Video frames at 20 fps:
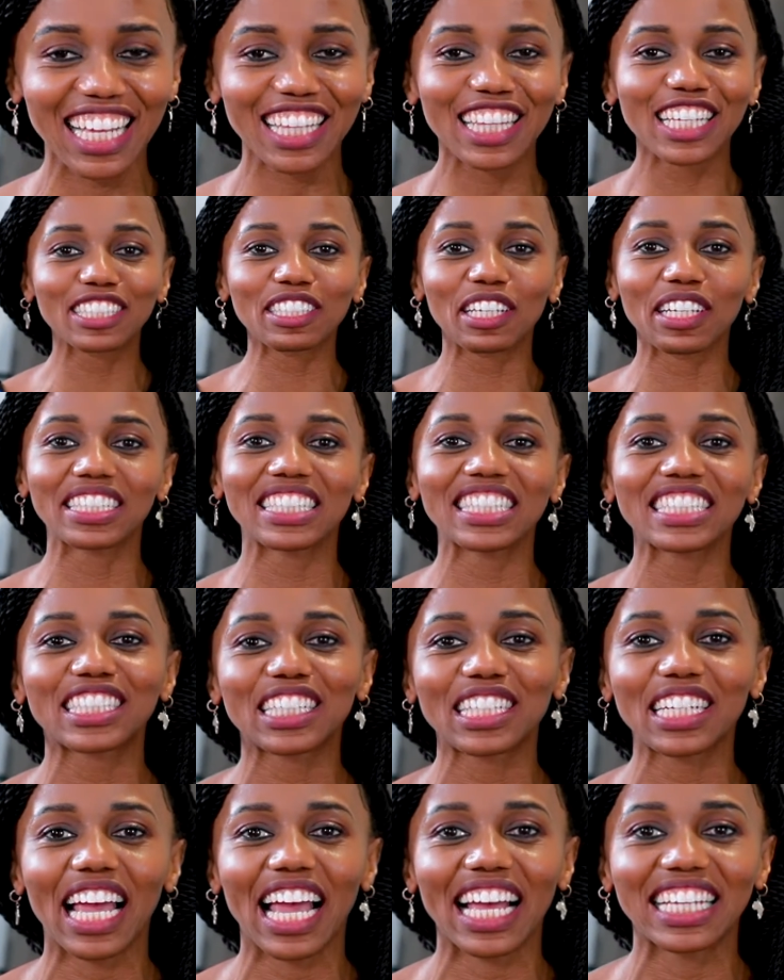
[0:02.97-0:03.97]
This
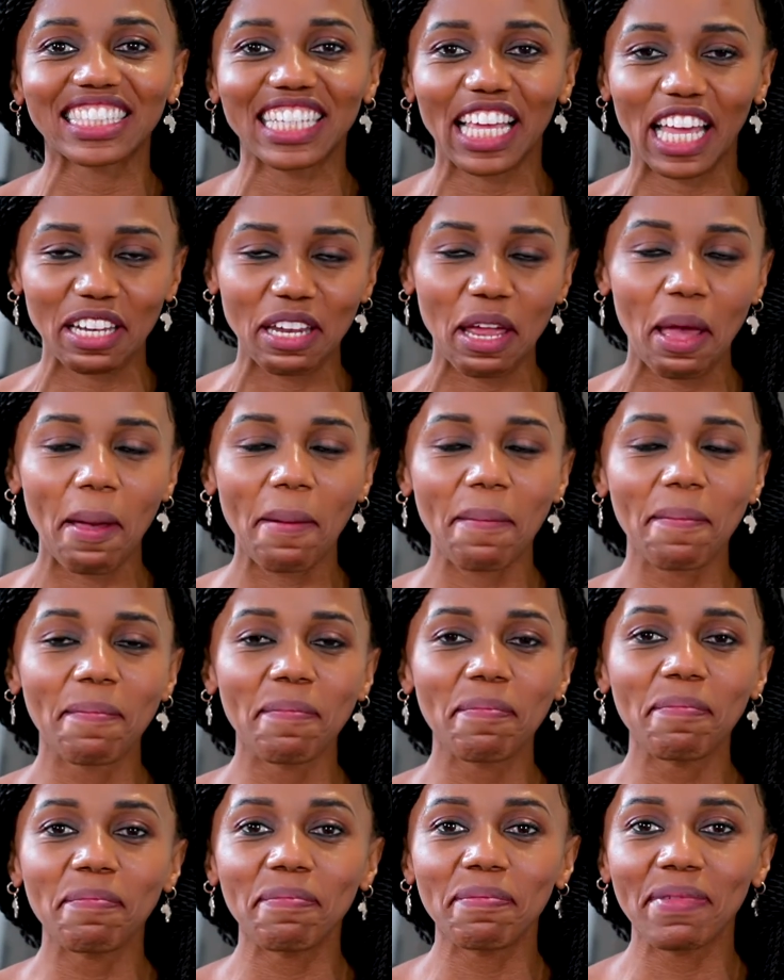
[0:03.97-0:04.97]
condition has had
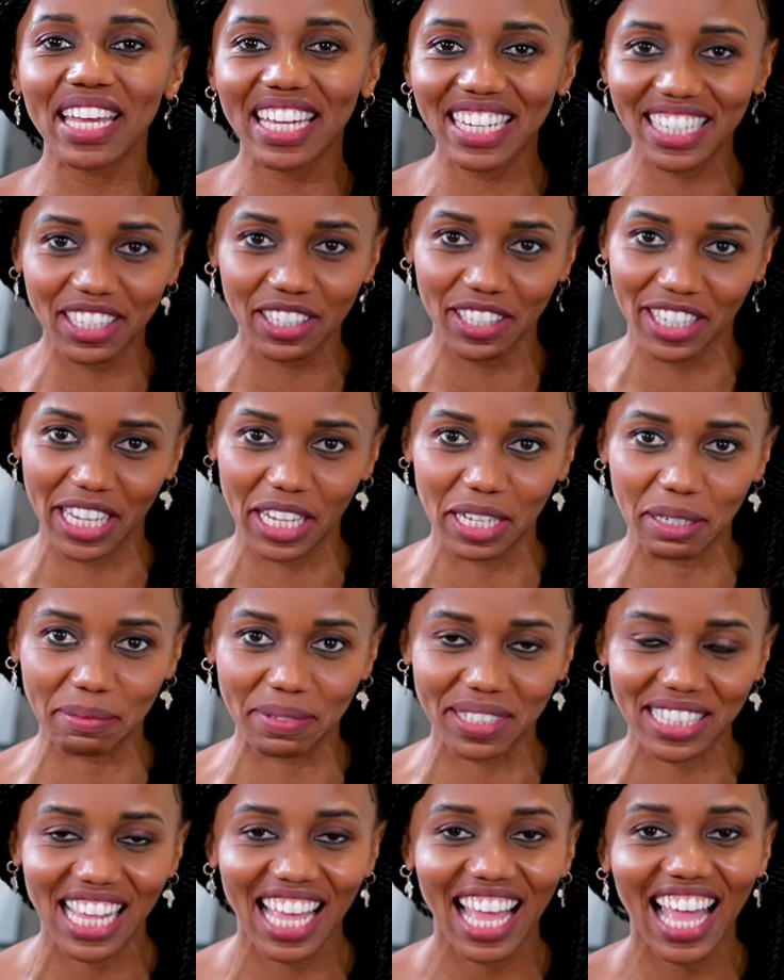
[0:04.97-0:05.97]
many
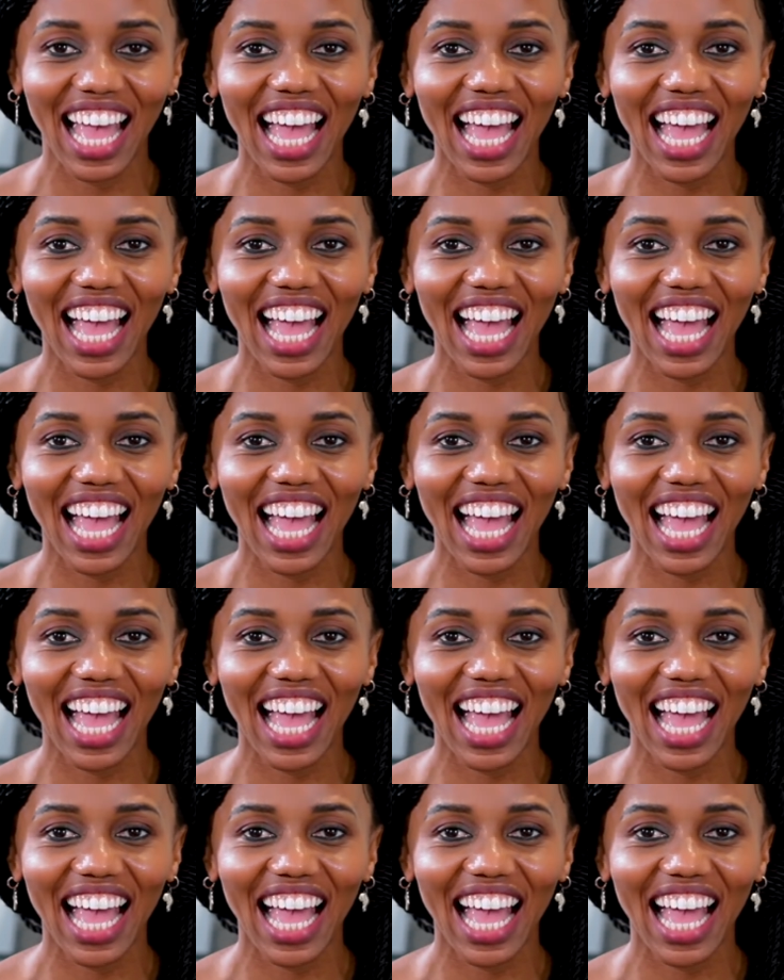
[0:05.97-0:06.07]
names,